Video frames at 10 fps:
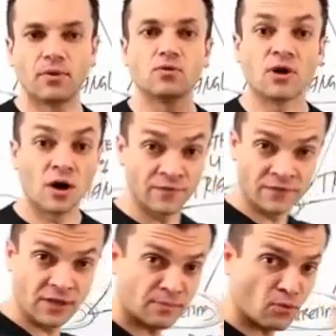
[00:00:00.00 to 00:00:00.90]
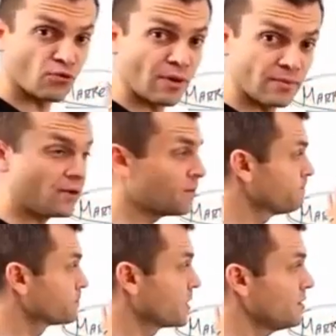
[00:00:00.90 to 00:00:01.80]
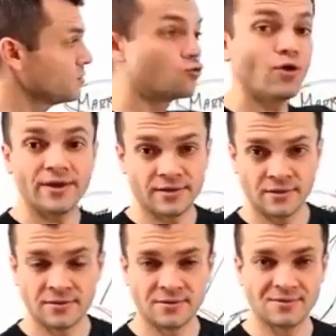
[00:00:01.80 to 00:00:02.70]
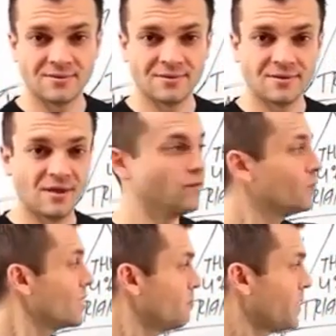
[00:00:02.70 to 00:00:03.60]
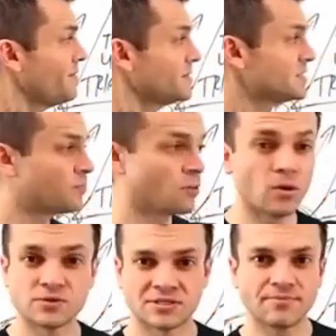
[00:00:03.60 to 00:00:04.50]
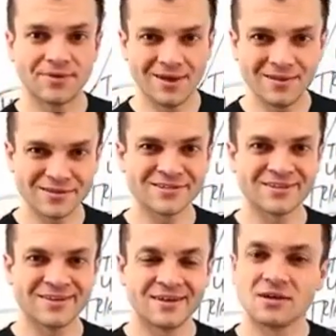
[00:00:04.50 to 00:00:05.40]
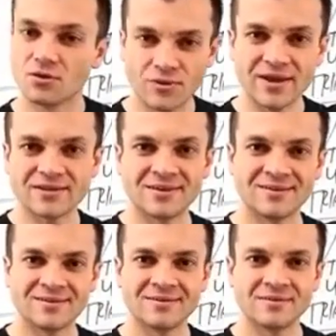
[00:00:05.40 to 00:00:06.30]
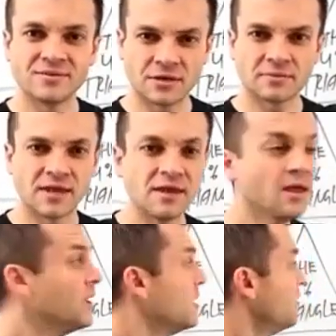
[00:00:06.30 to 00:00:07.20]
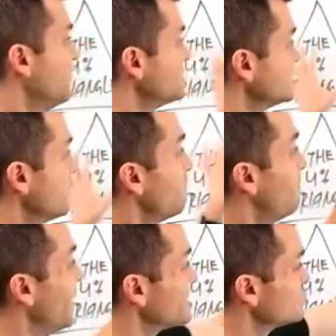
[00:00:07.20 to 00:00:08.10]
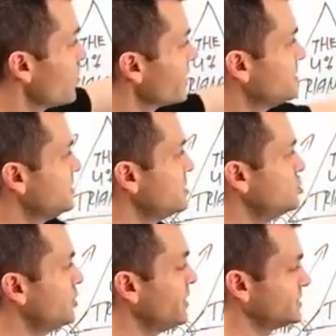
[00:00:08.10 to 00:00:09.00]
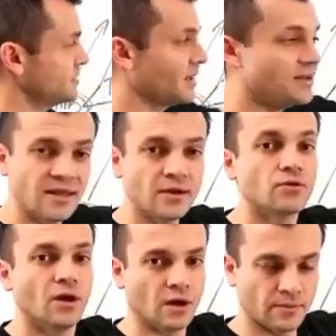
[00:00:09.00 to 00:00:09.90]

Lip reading: and promote our affiliate program here, okay, great. If you want to apply this and promote something else, great. You see what I'm saying? This is the best way I can teach you, and it's a 90-day